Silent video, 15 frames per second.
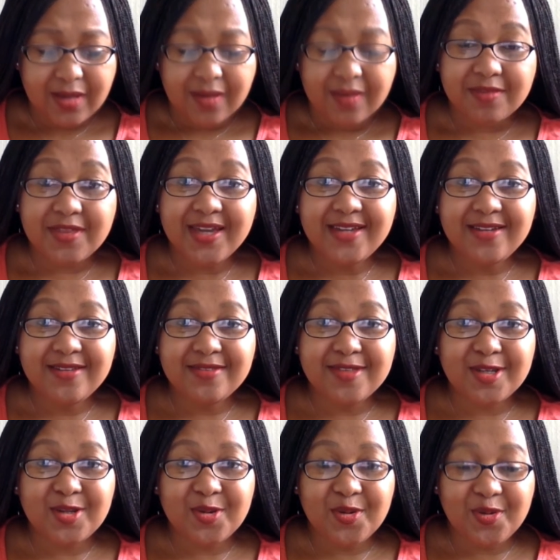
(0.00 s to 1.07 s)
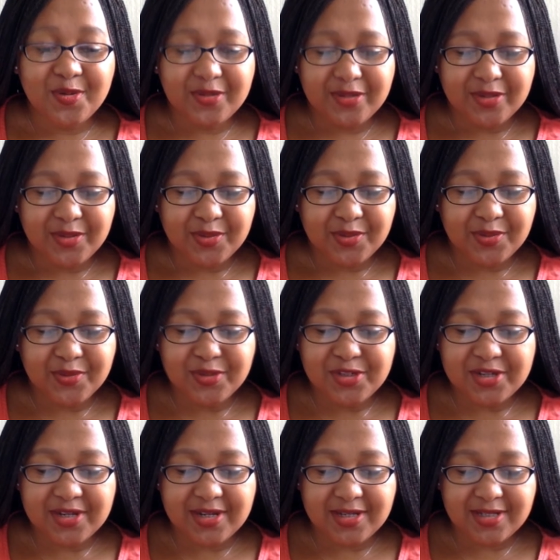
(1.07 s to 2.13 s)
Then the Lord grew
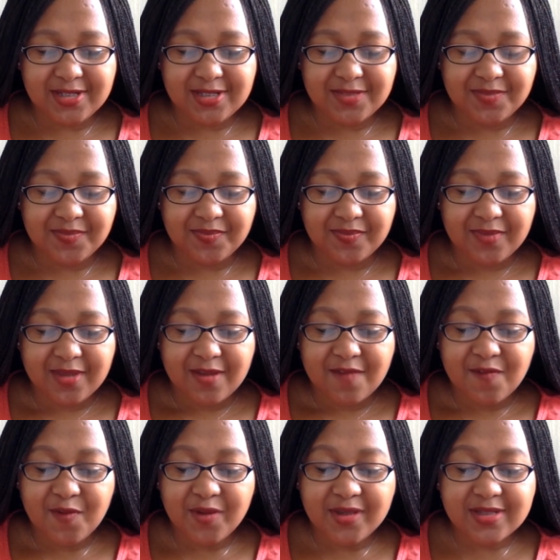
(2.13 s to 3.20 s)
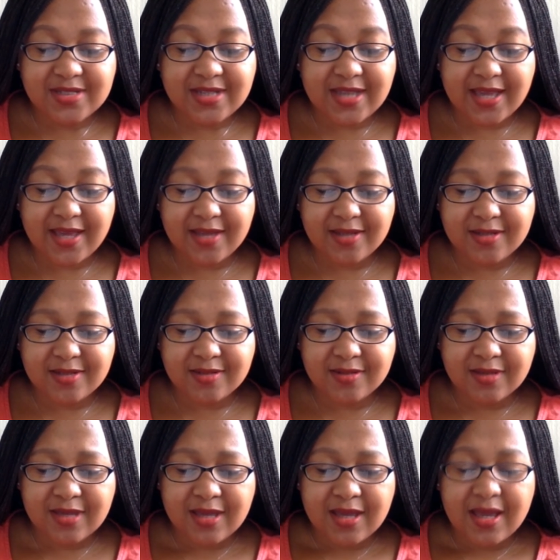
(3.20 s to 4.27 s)
jealous for his land
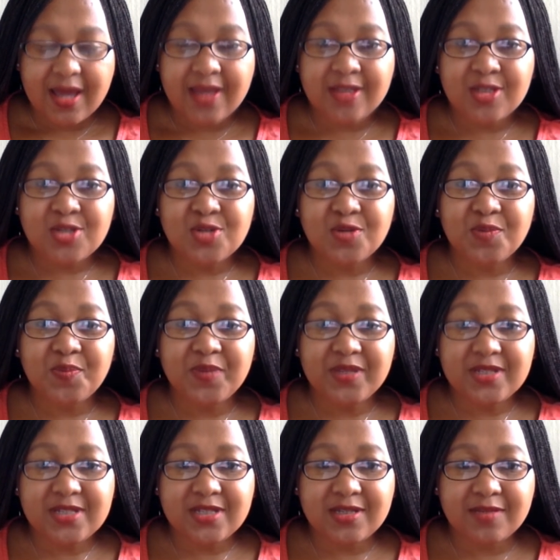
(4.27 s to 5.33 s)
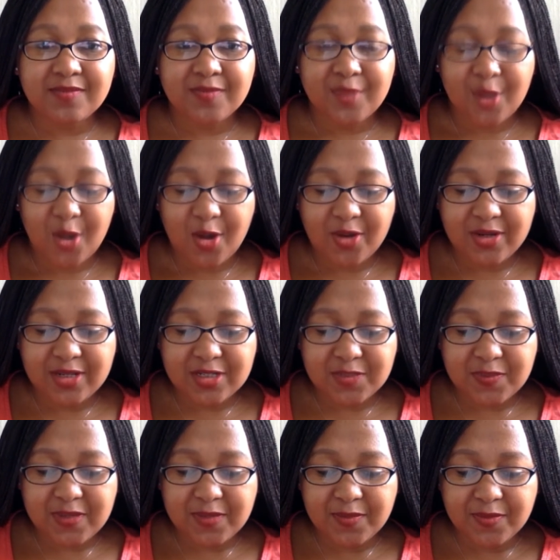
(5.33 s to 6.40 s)
and took pity on his
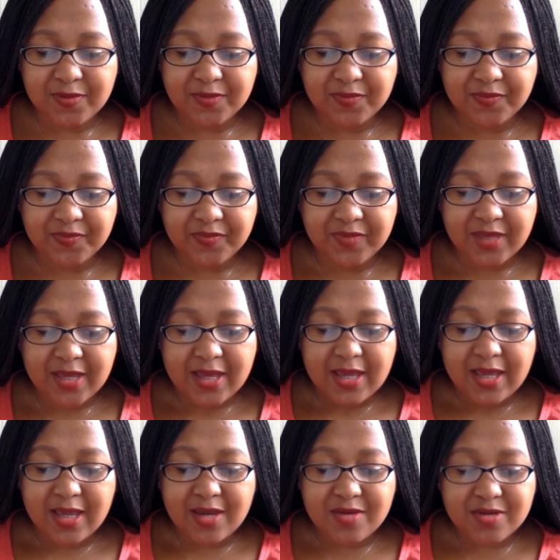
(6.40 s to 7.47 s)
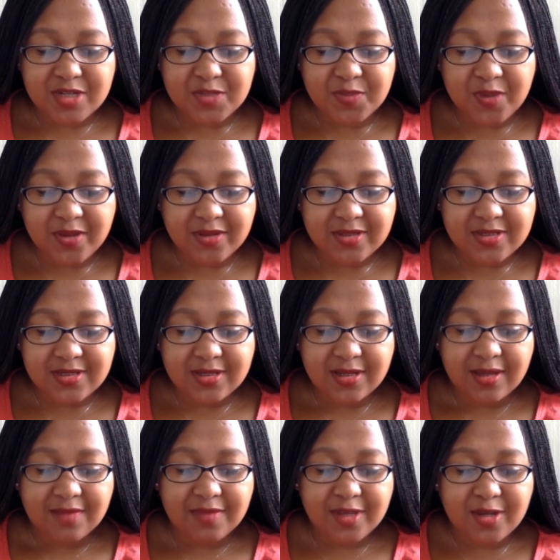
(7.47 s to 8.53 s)
people. In response,
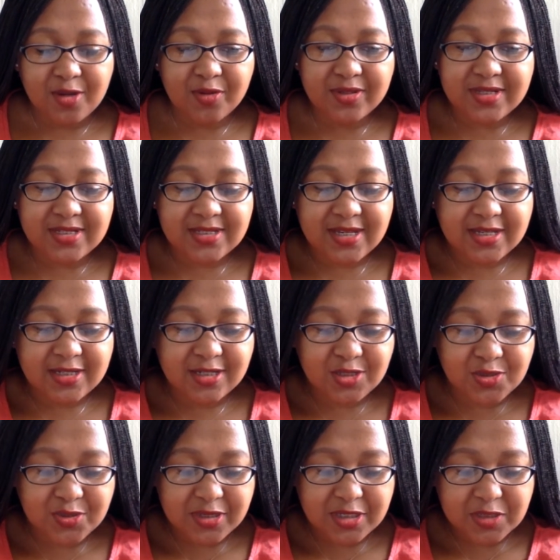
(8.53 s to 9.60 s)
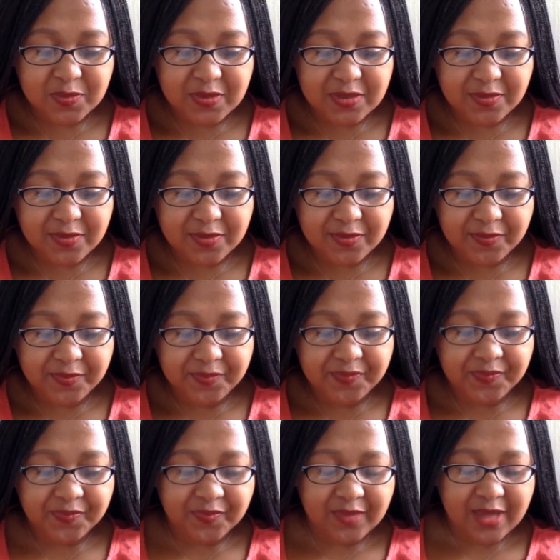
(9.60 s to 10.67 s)
the Lord said to his people,
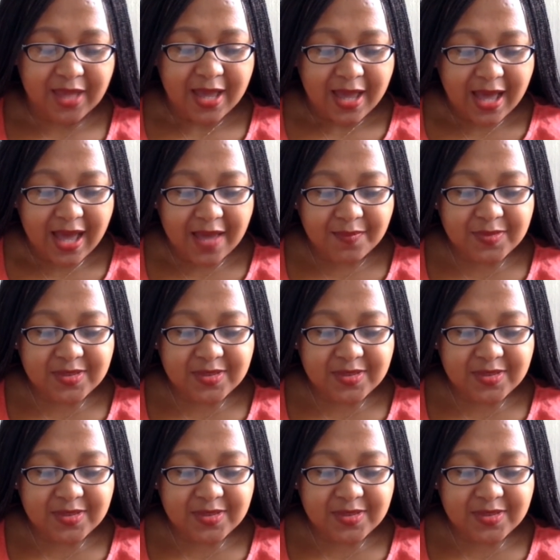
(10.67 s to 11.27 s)
I'm